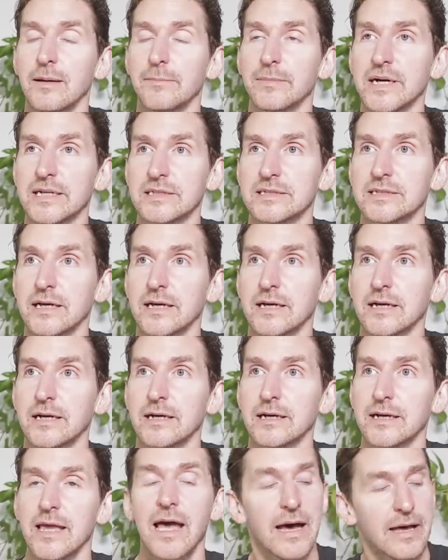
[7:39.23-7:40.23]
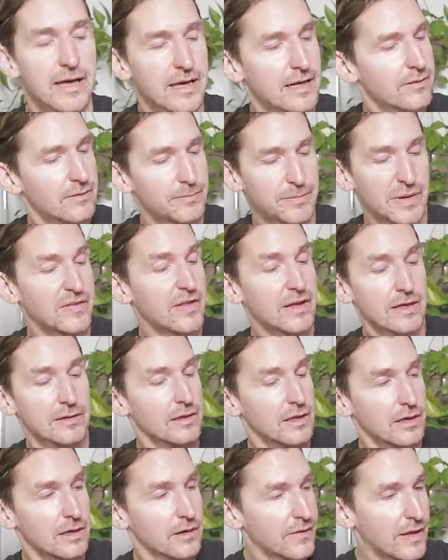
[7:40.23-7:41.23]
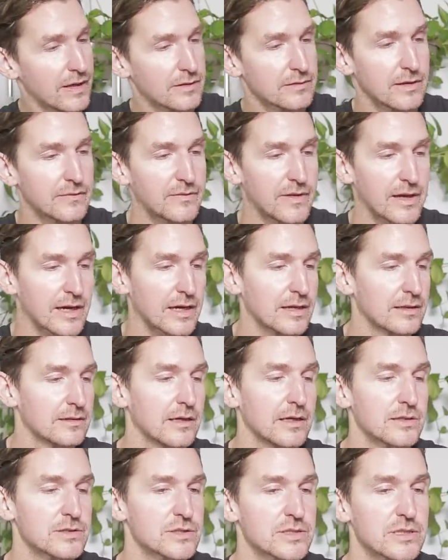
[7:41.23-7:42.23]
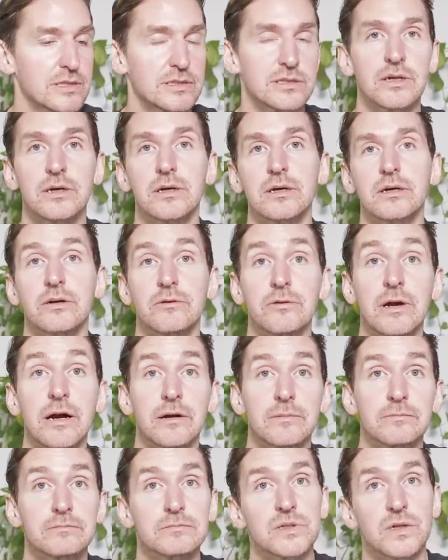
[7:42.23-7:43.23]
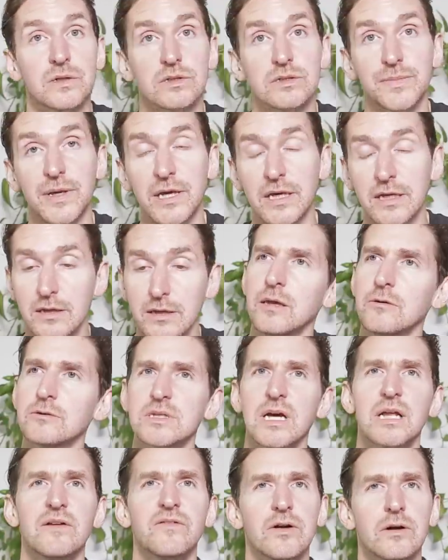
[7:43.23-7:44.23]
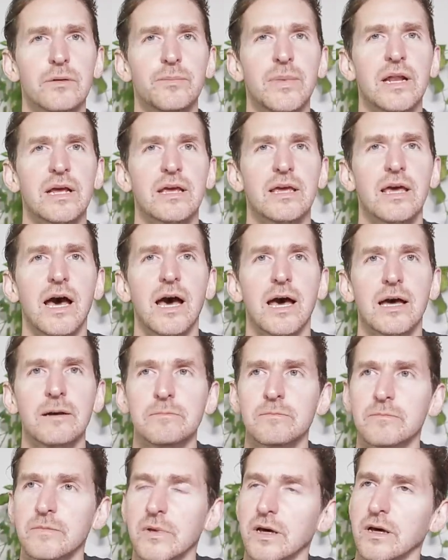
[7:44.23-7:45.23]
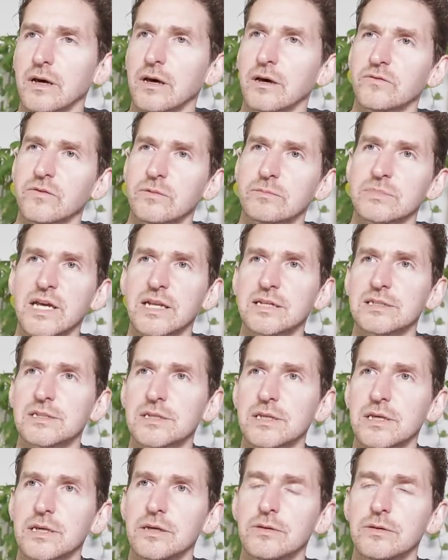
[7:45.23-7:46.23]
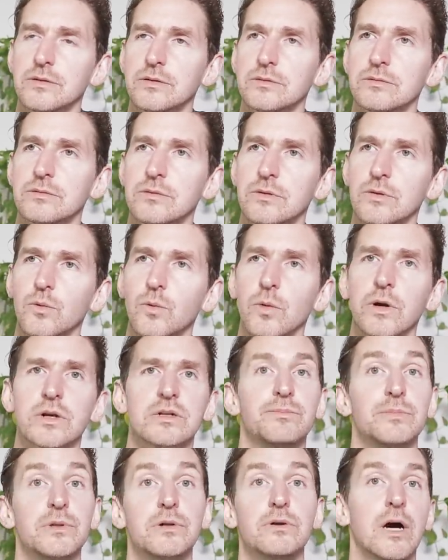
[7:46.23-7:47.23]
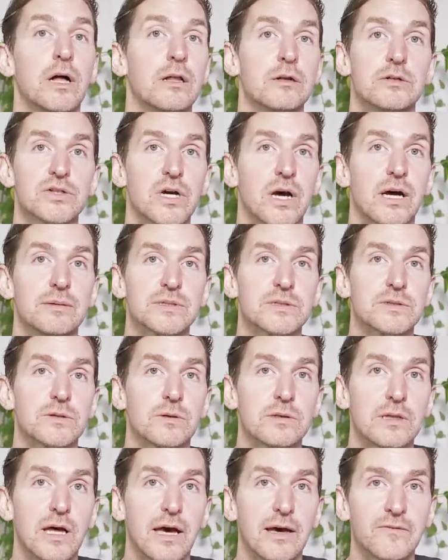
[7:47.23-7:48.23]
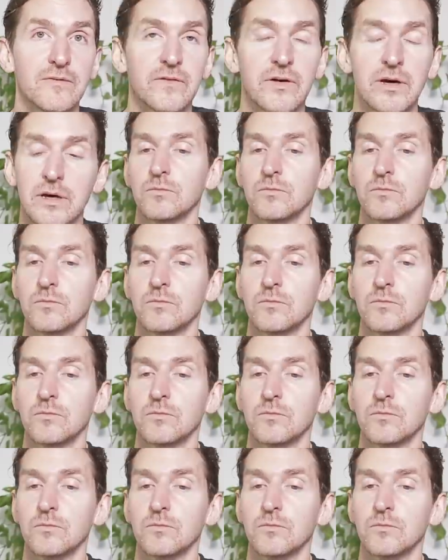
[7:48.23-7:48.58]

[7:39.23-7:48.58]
But yeah, anyway, but then, you know, that kind of launched his career, so to speak. He was kind of a hermetic guy from Tennessee who worked blue-collar jobs his whole life.